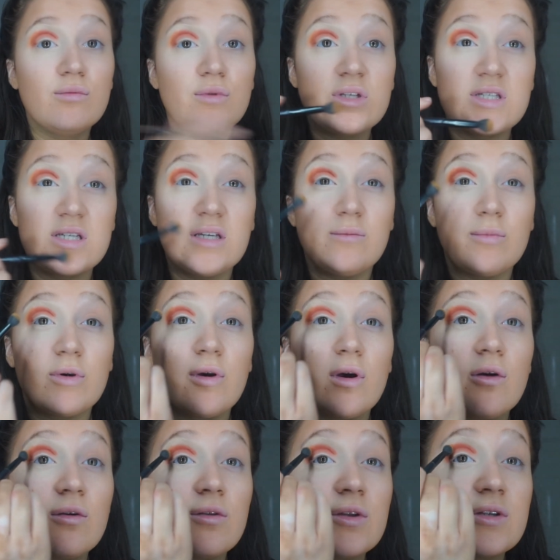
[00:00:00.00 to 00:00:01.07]
the deeper
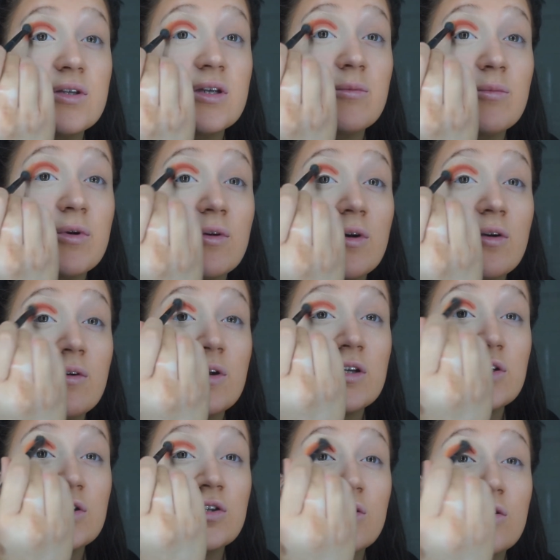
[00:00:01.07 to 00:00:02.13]
orange